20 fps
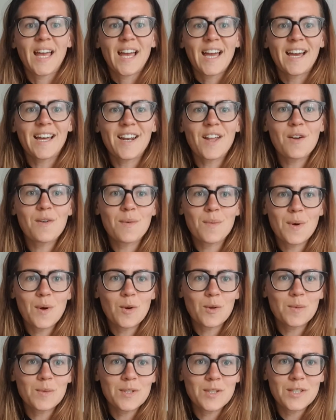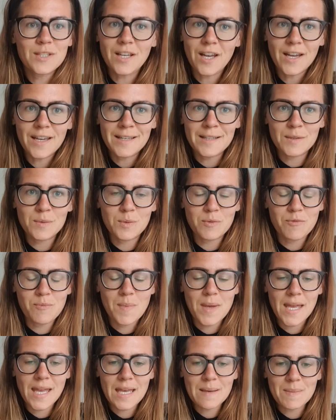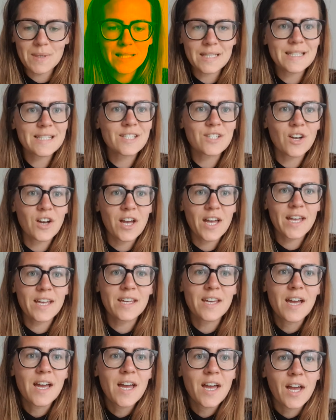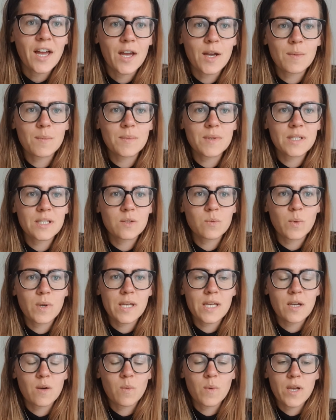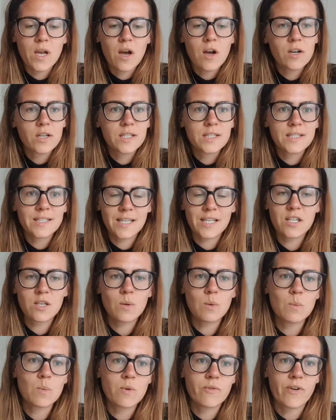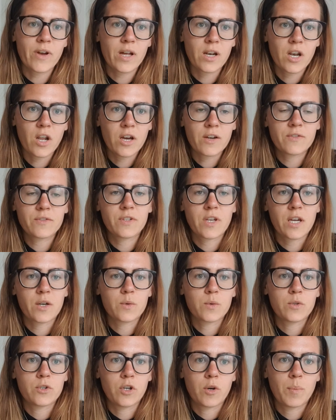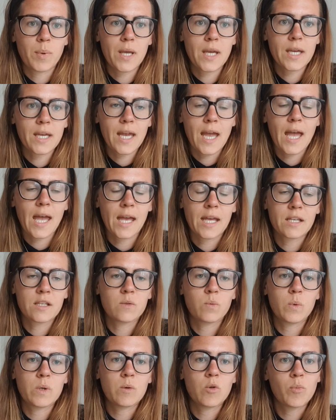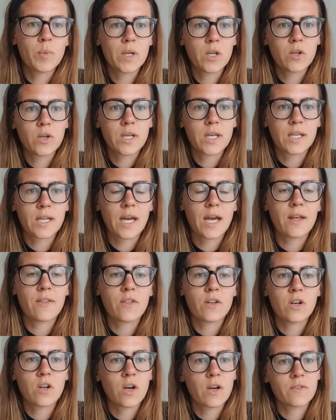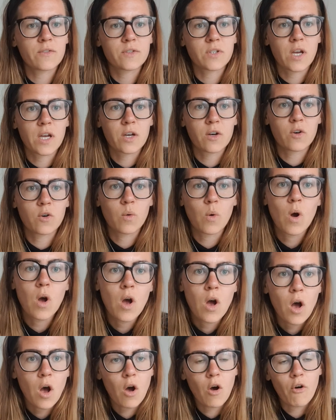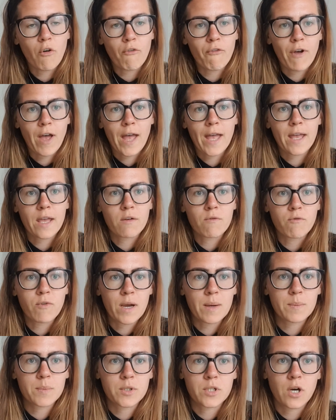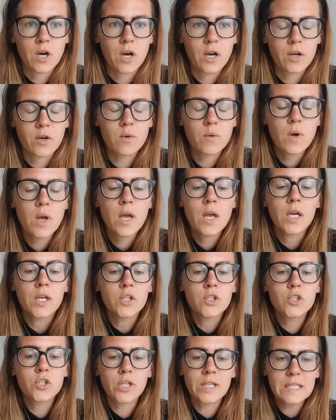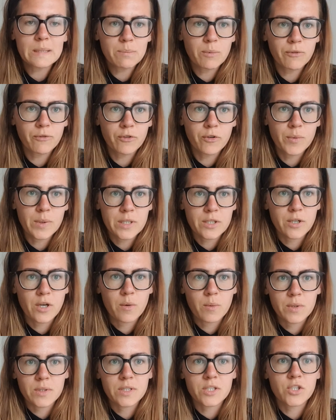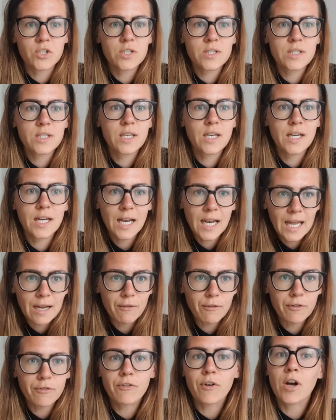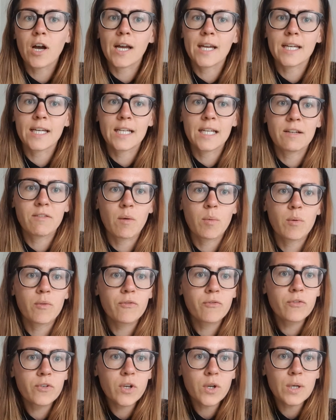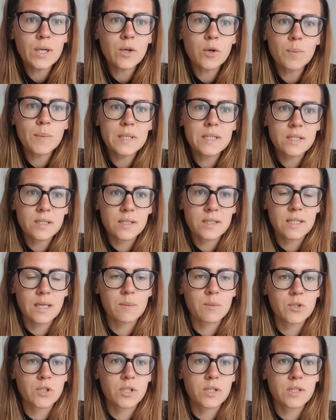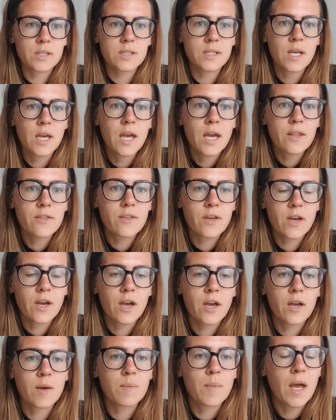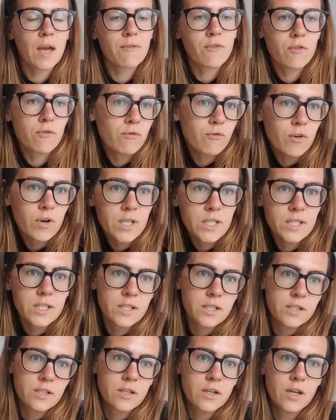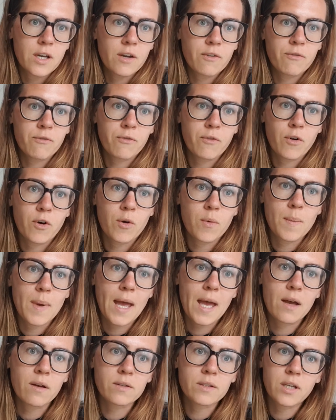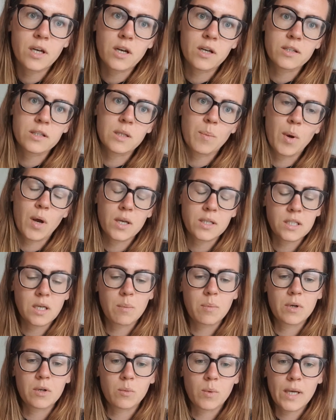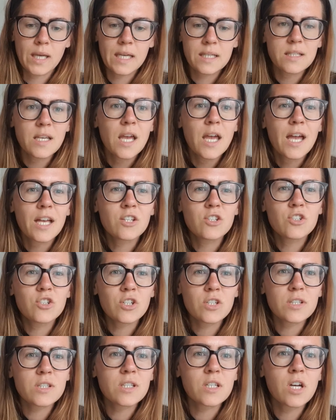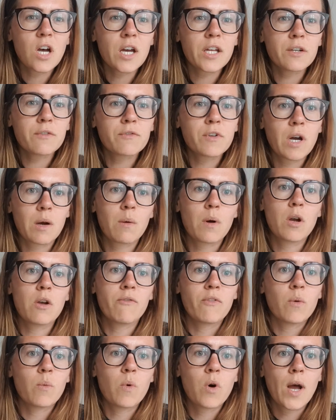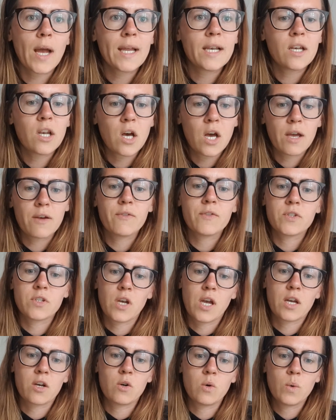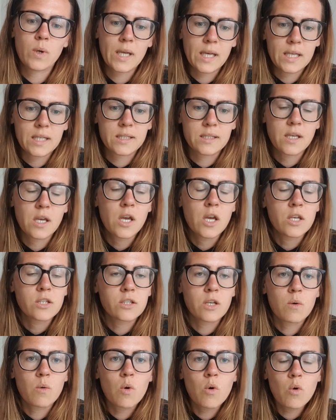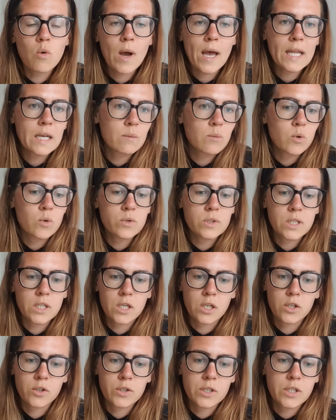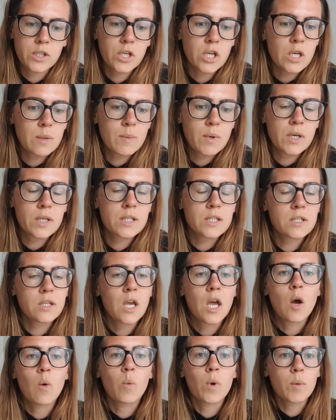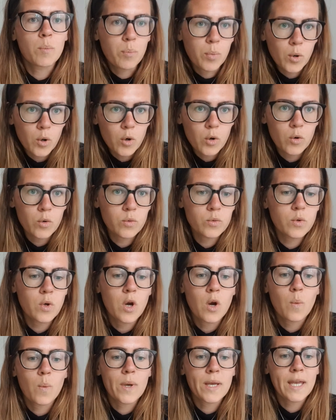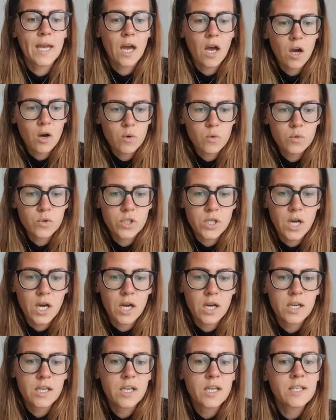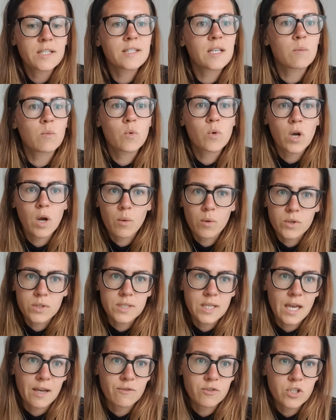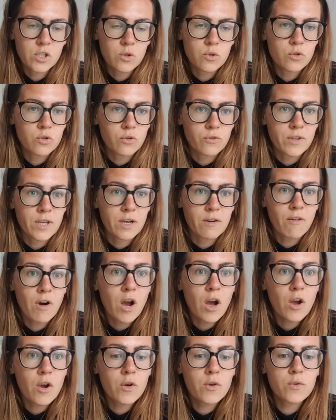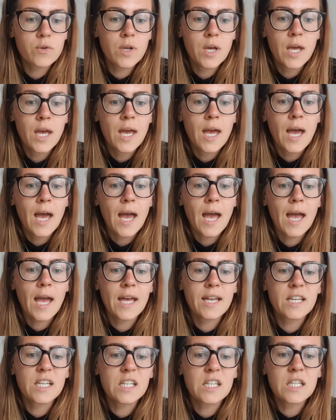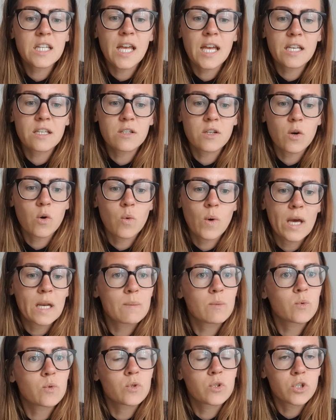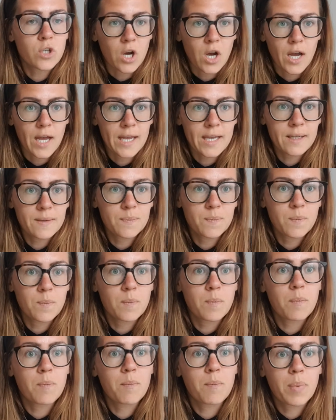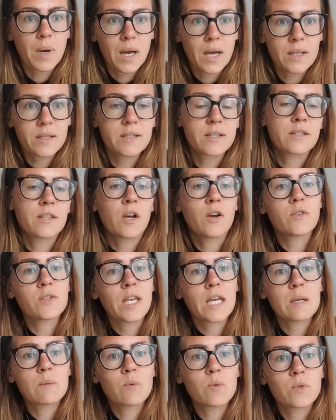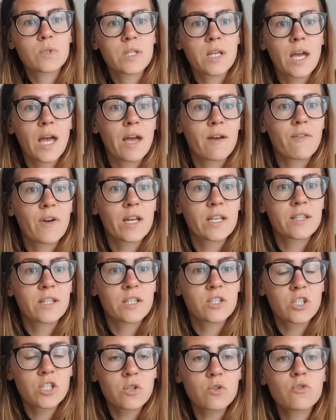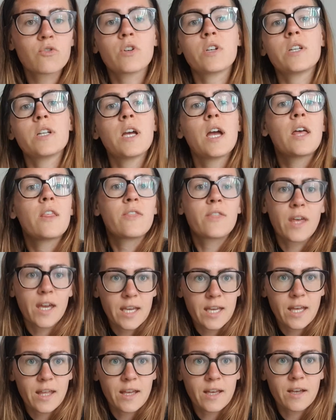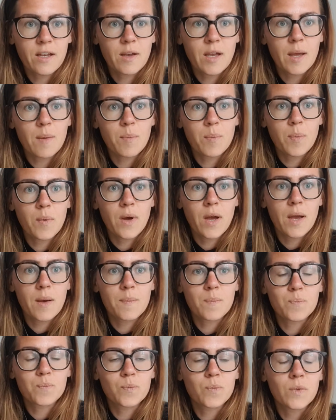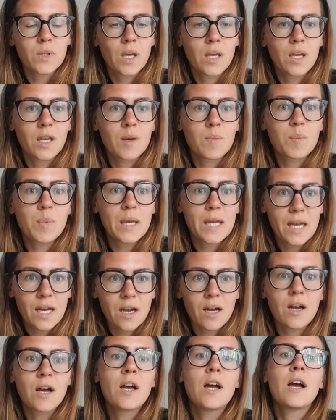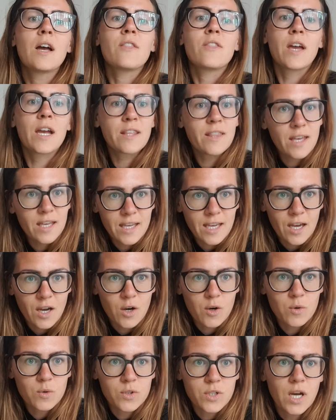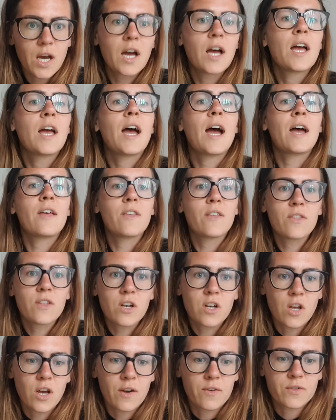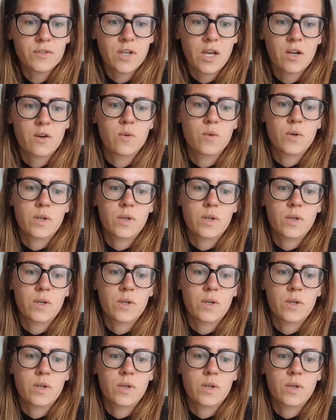Hello and welcome to Science with me, Mrs. Nye. This week we are continuing with our life cycle topic and we will be looking at the life cycle of a reptile. Just before we do, I want to just clarify and clear up a few little misconceptions that have arisen from our task the past couple of weeks, and just to kind of go over what a life cycle is. So all animals, including humans, we're born, we get older, some will go on to have children of their own, and in the end all animals die, but those animals that have had their children, they then get bigger, they then get older, and then the life cycle